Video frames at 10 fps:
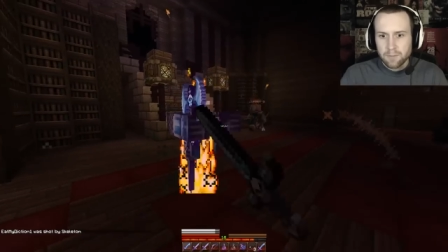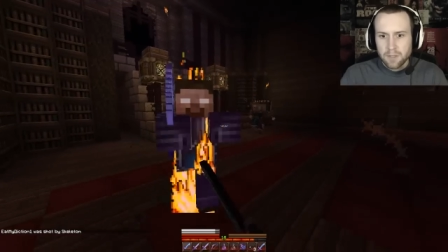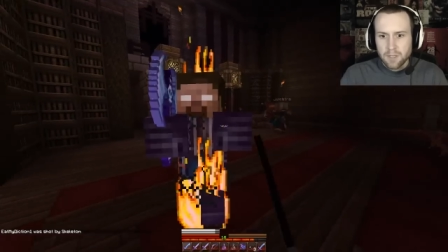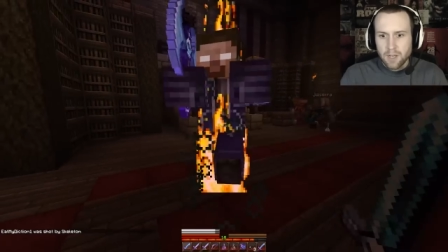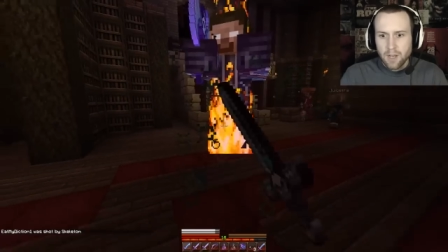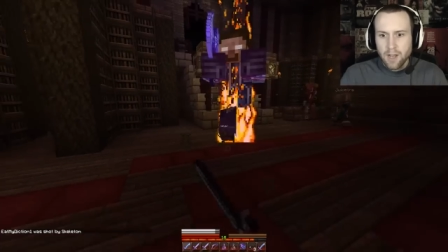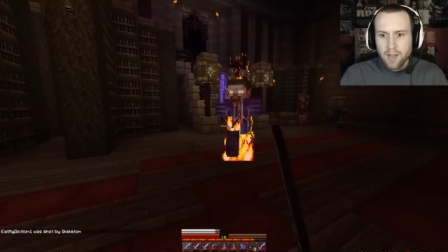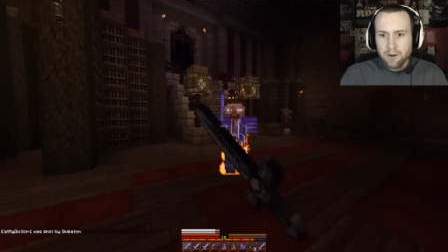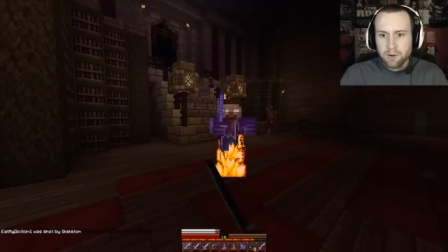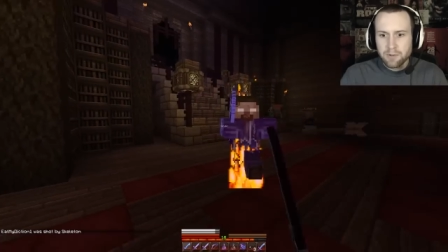So crazy.
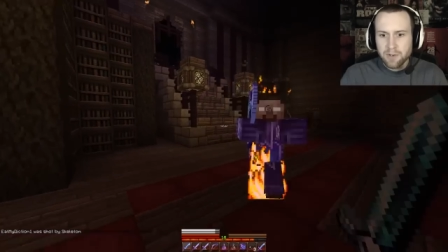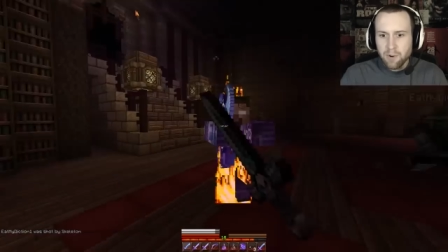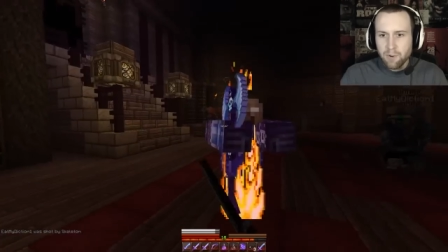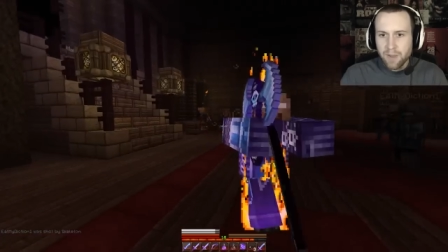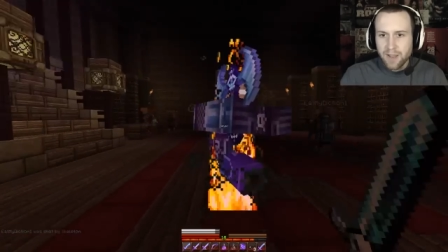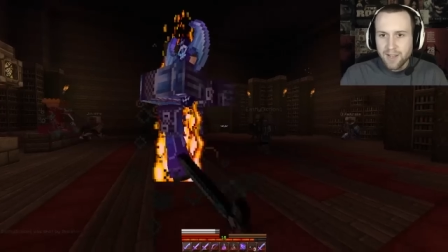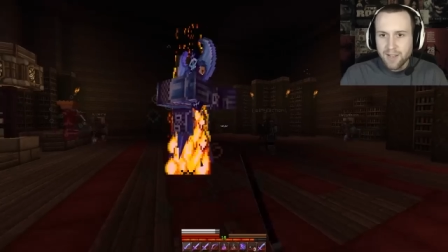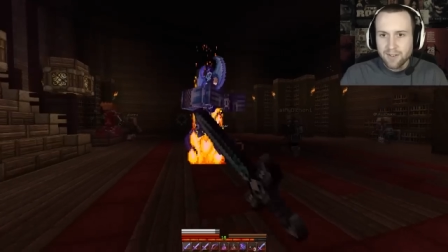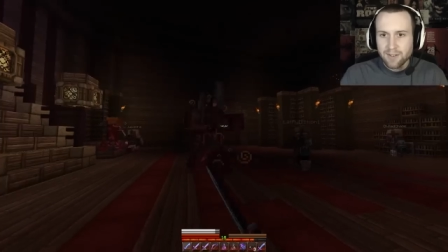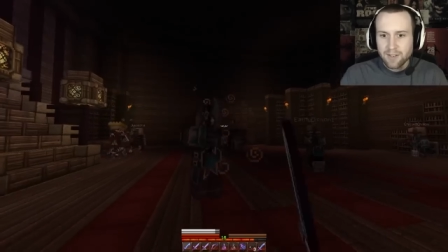I don't know, man.